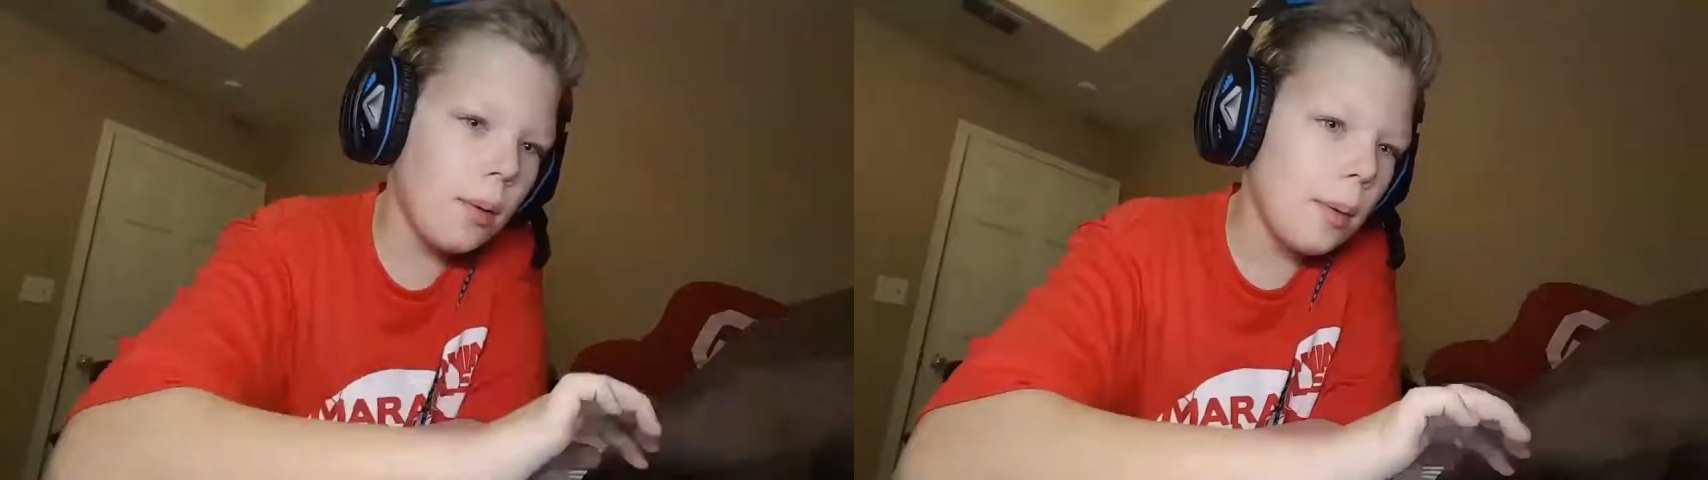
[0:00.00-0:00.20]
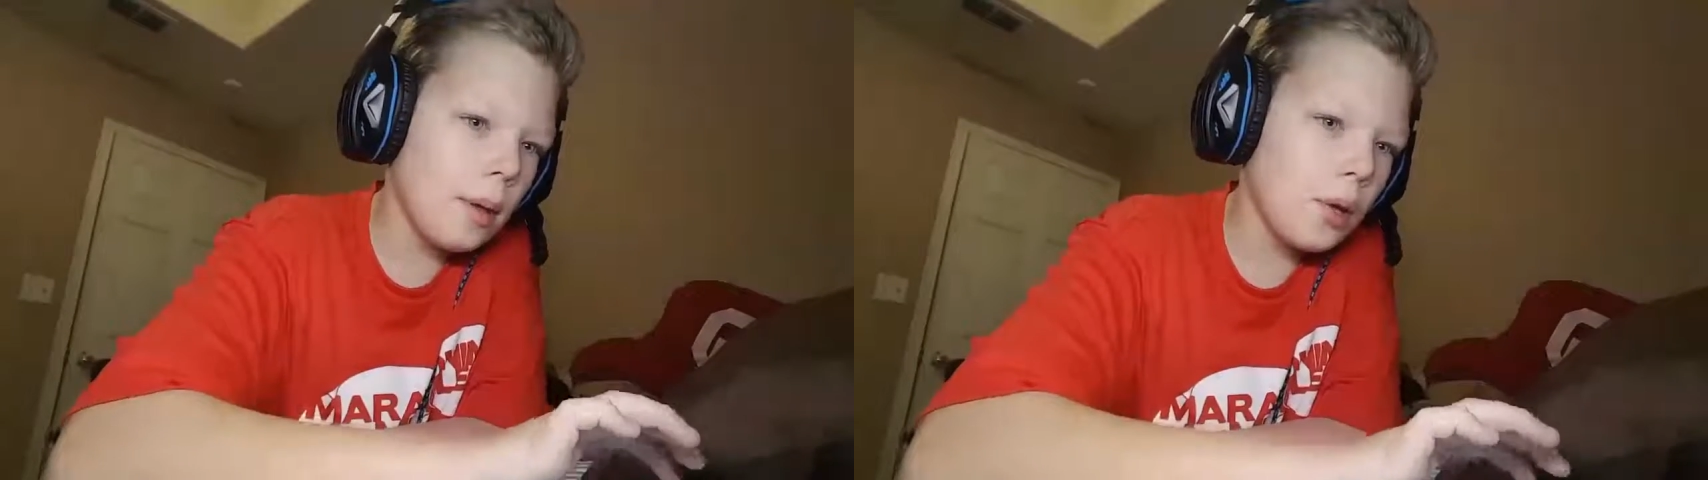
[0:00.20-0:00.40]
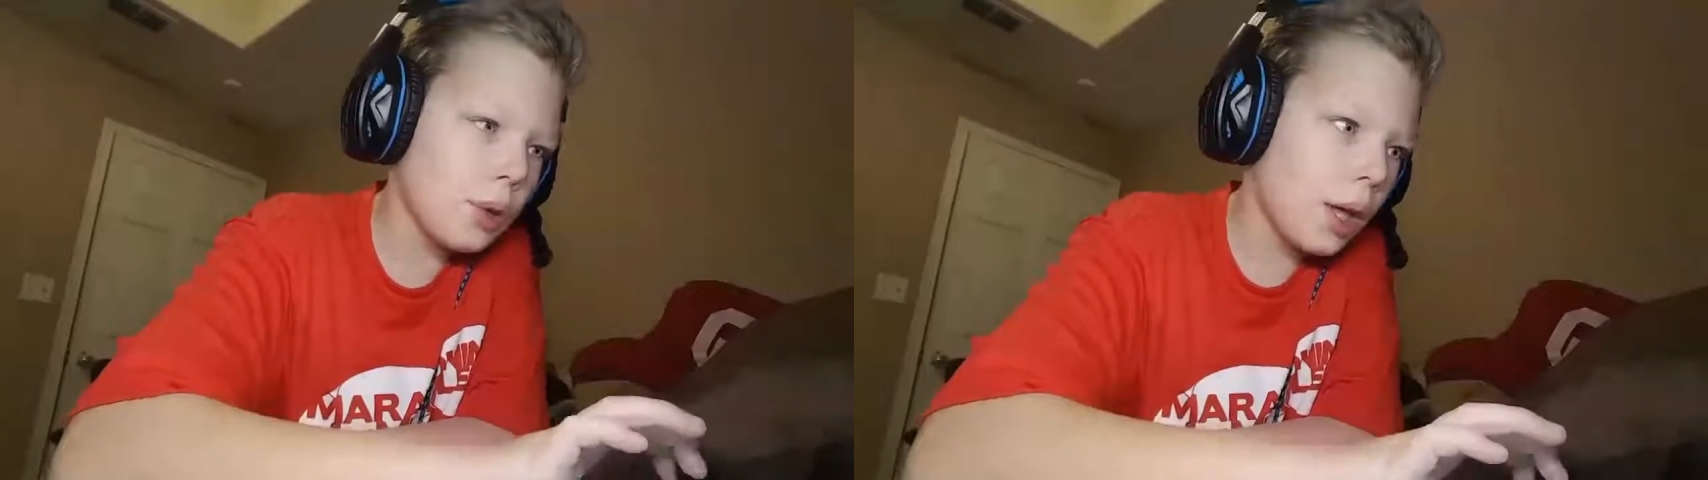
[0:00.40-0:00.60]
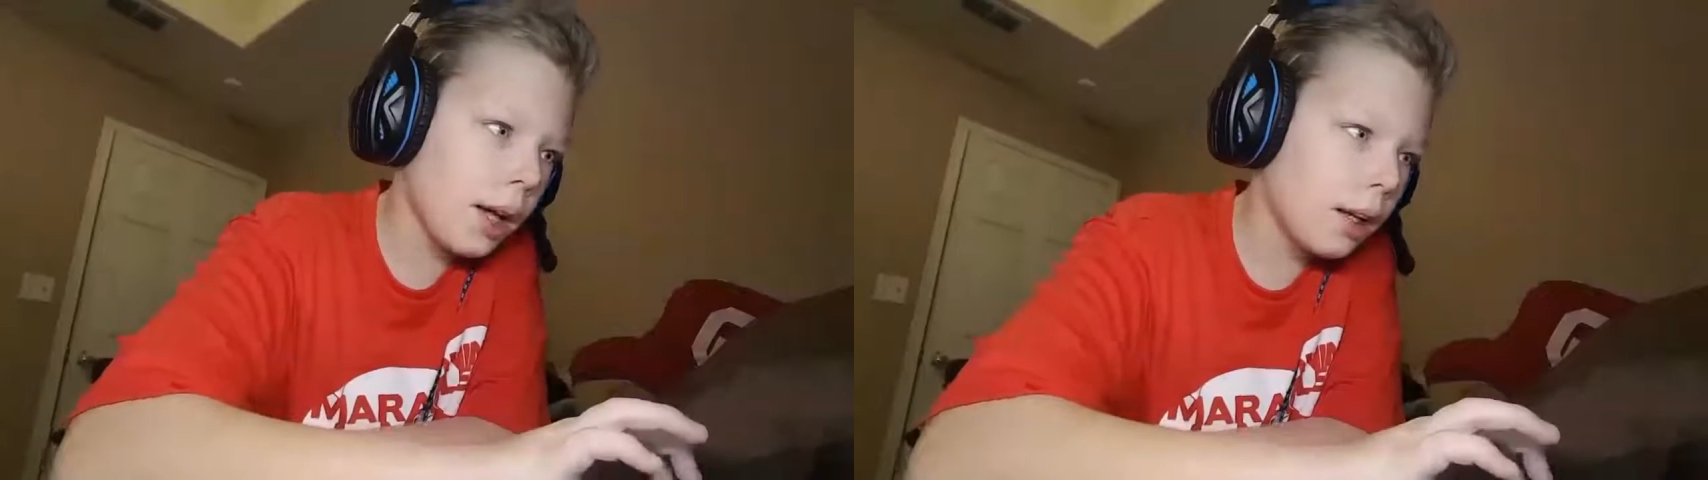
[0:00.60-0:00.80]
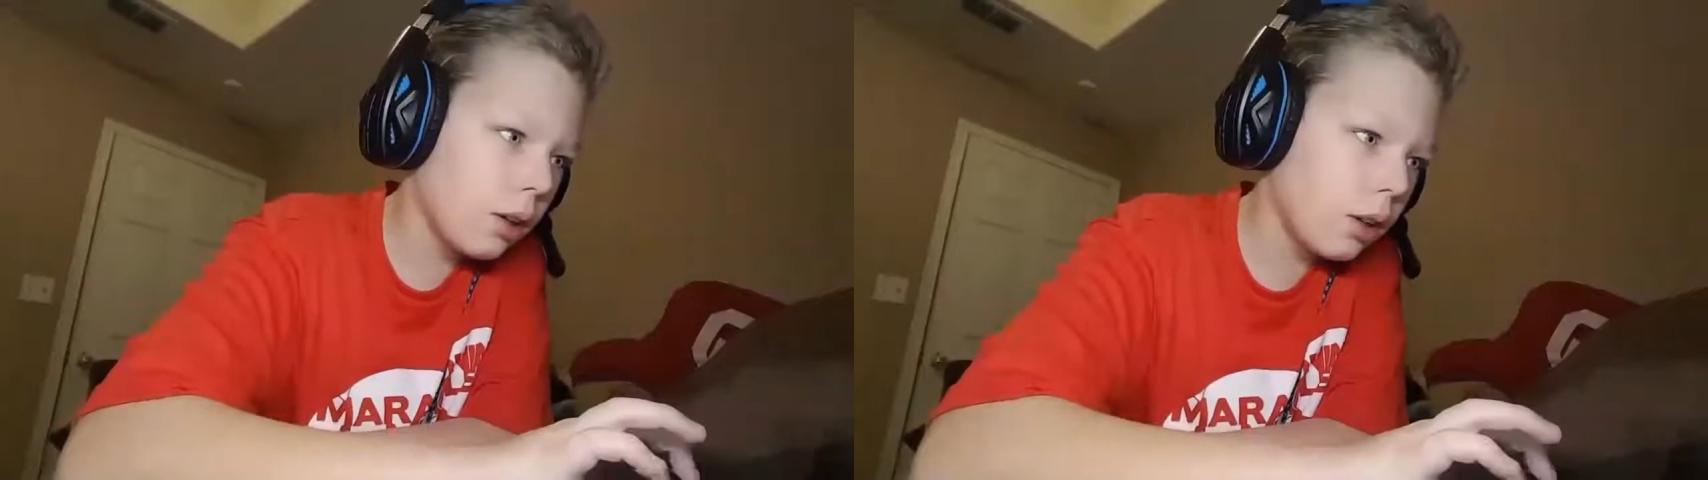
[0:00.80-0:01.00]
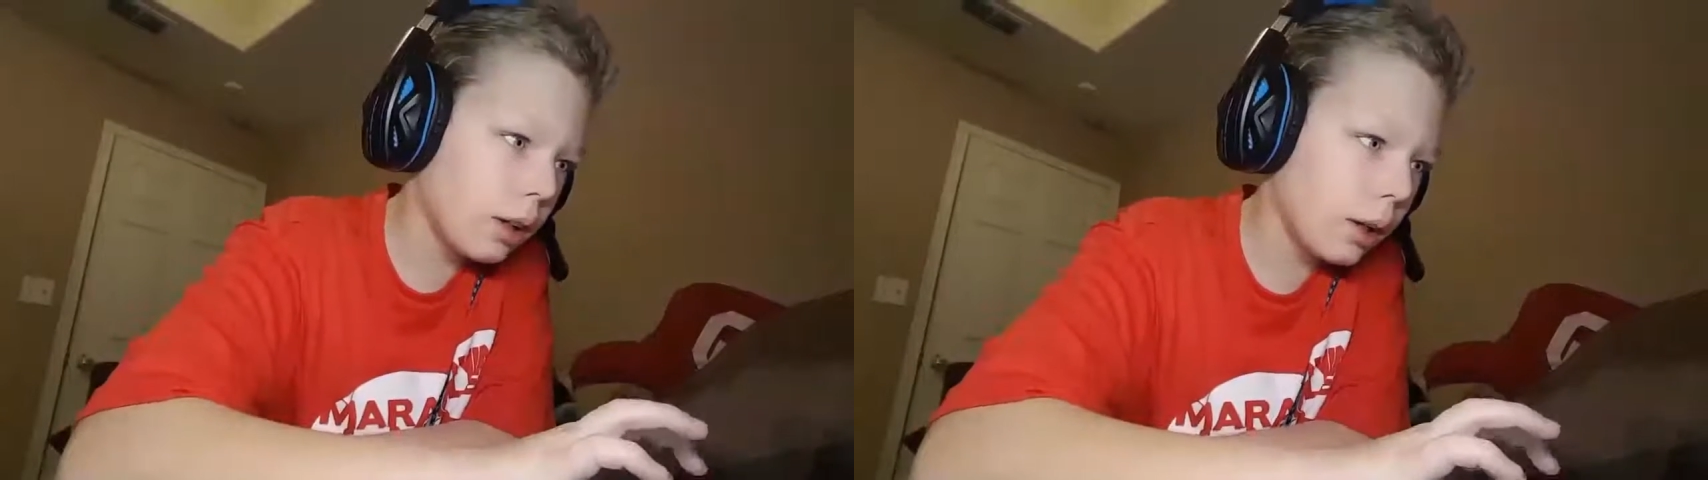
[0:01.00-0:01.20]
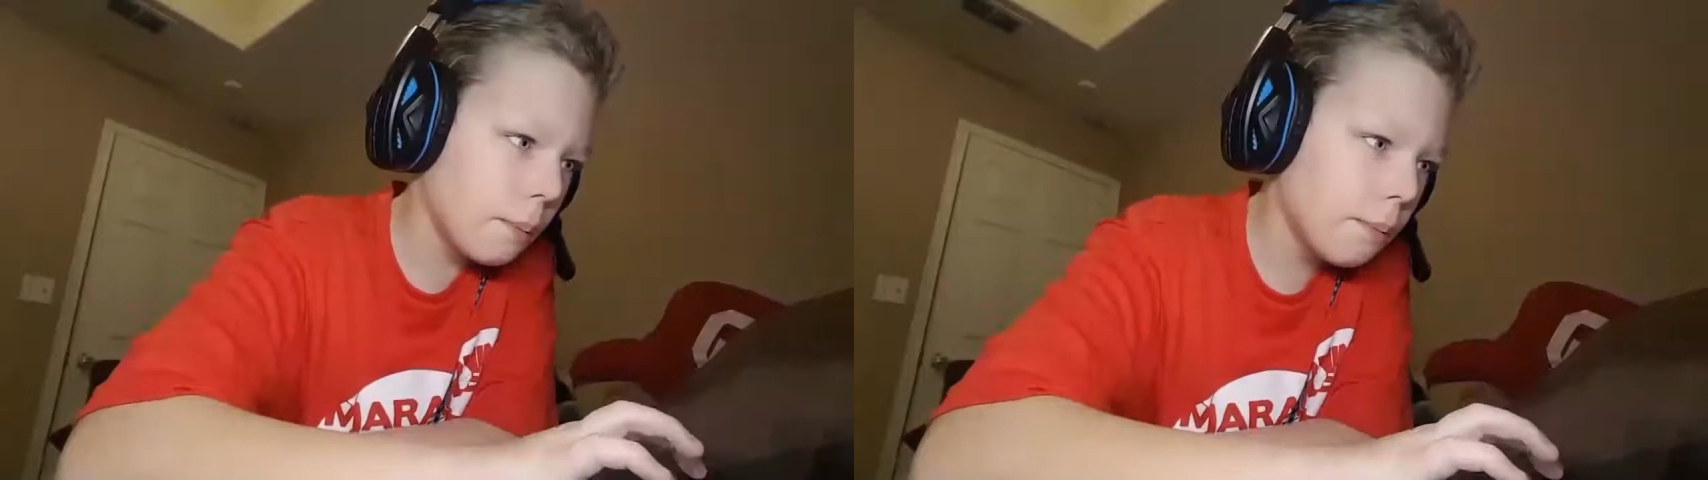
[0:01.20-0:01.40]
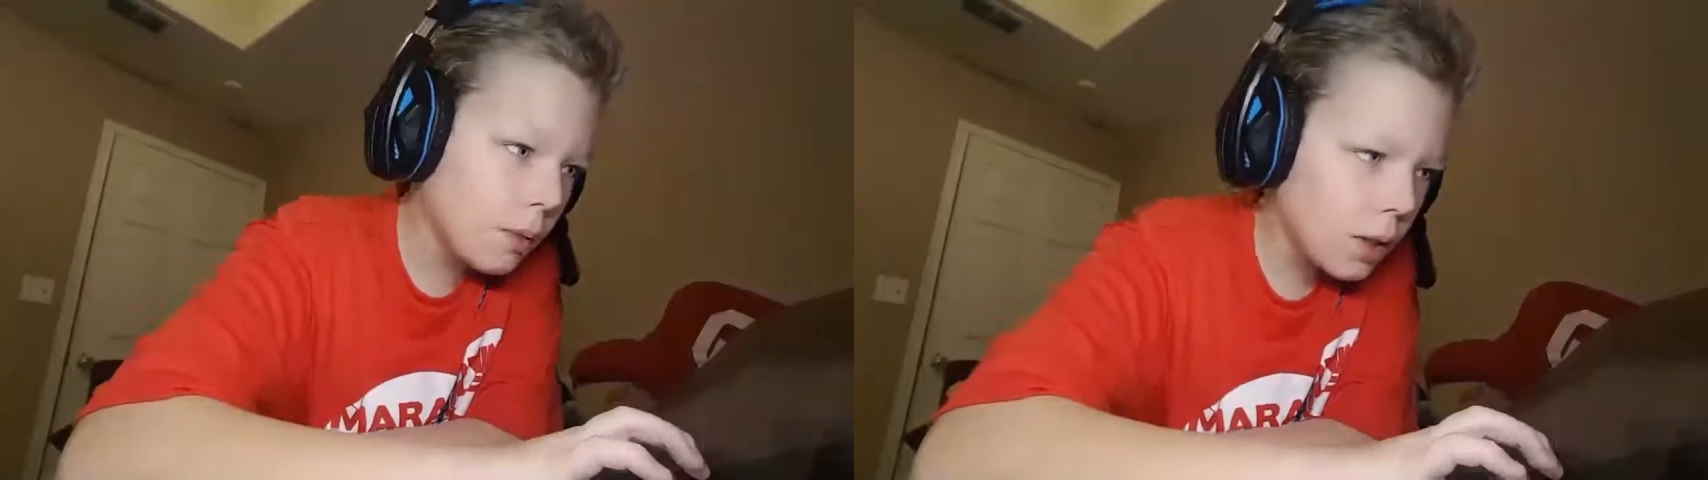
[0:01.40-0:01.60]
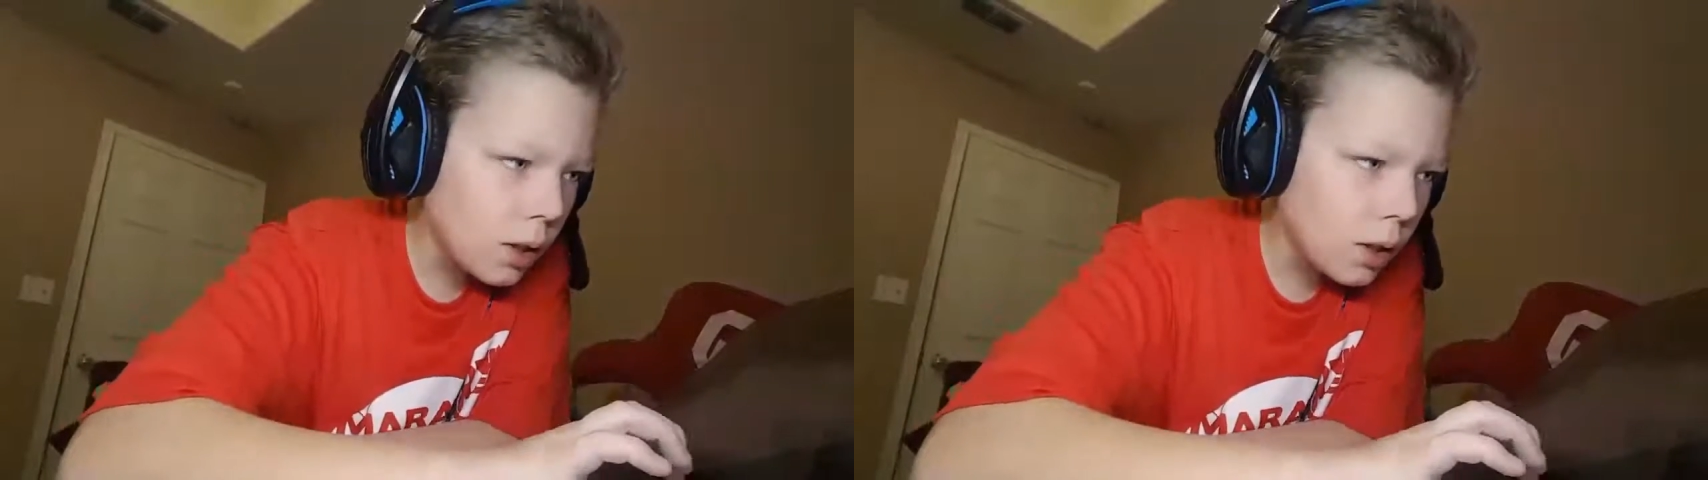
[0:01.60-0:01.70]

let me mute that. Okay.